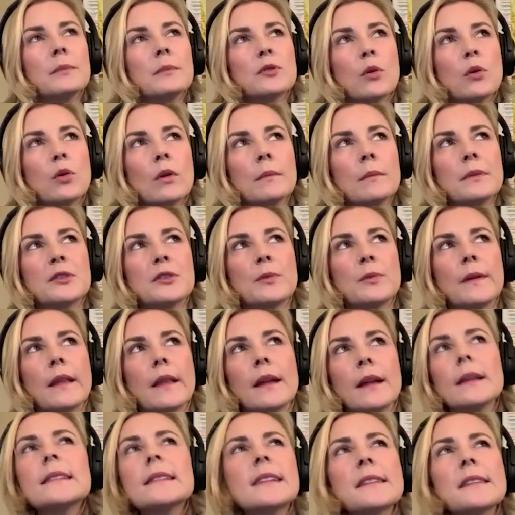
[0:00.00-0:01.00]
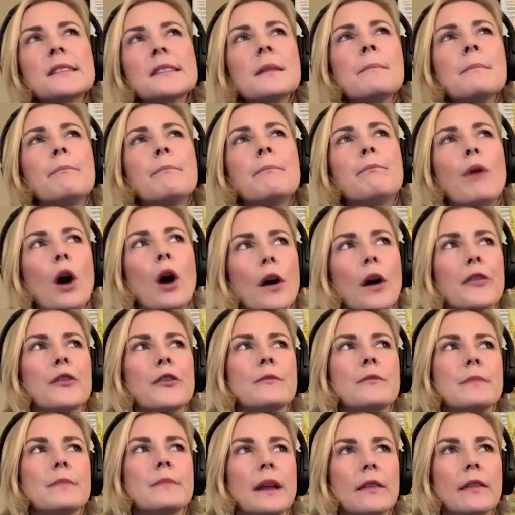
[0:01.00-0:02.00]
torn between that. It doesn't
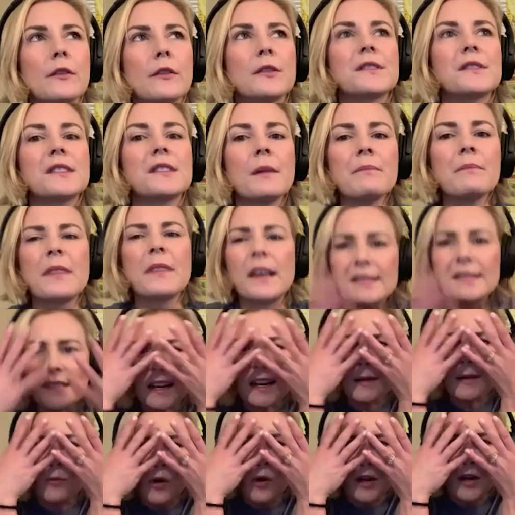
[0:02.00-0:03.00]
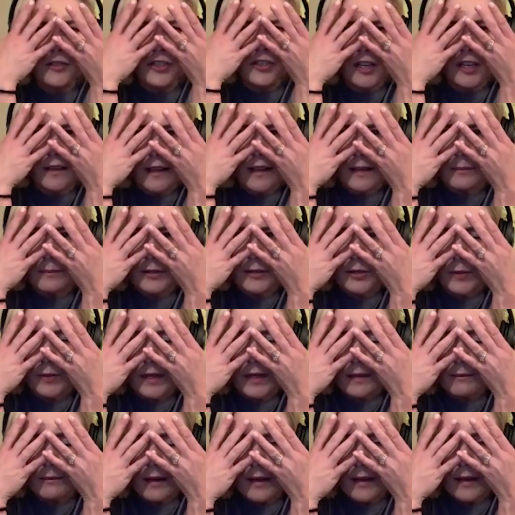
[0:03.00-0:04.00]
bother me. There's some things that I'm watching like
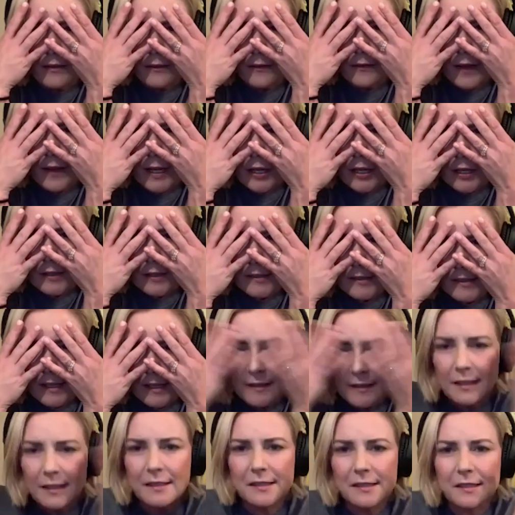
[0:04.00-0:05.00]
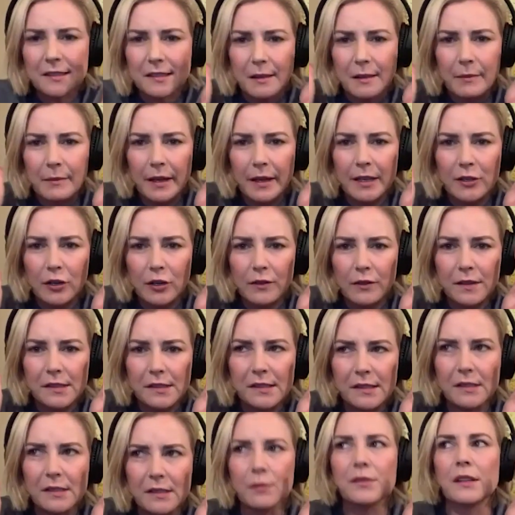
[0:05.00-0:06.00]
between my fingers like this because I'm like nervous
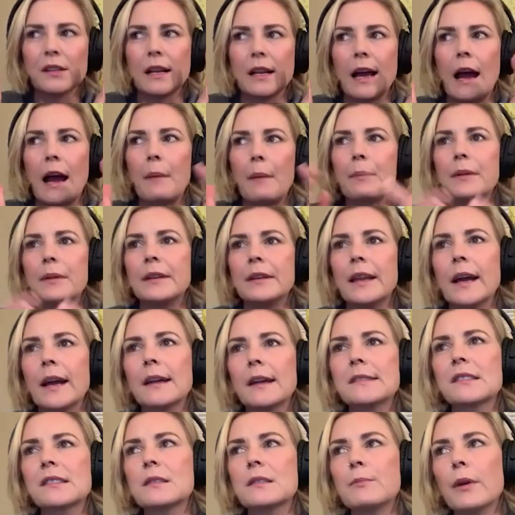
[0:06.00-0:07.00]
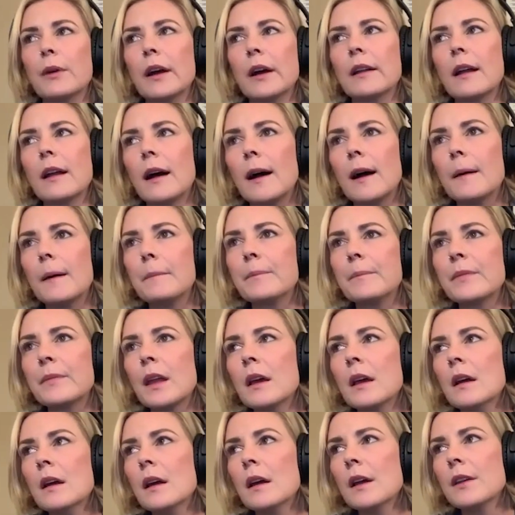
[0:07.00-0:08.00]
to see what's going to happen next. But
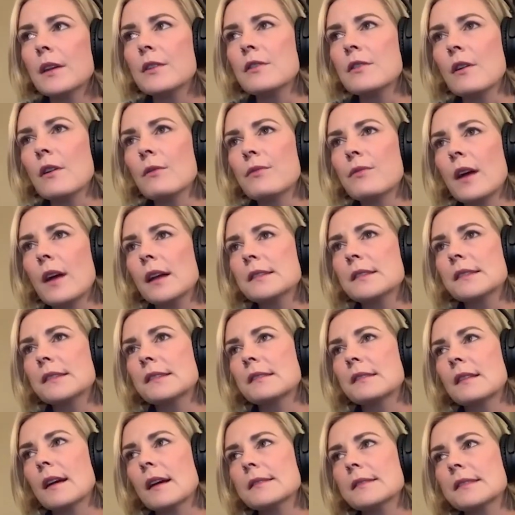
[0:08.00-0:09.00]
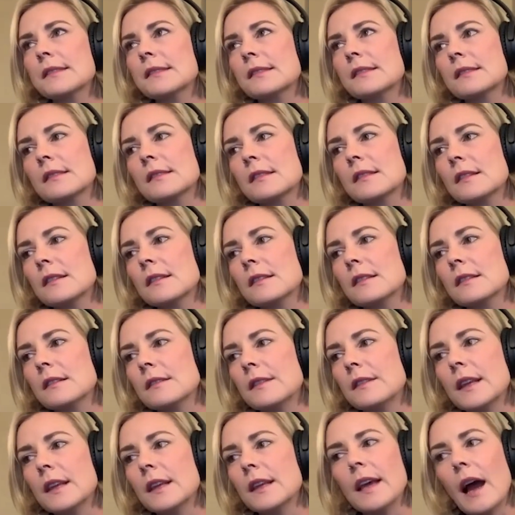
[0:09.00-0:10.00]
that's
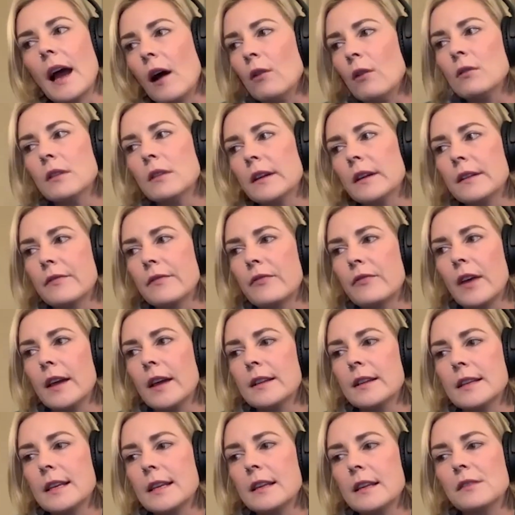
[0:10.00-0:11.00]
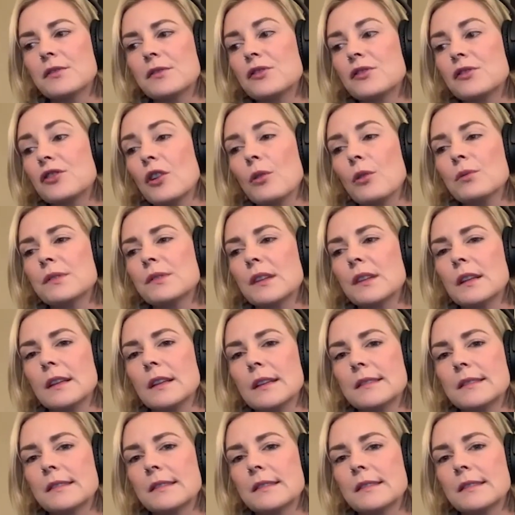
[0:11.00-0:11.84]
the outlet that he's chosen. It's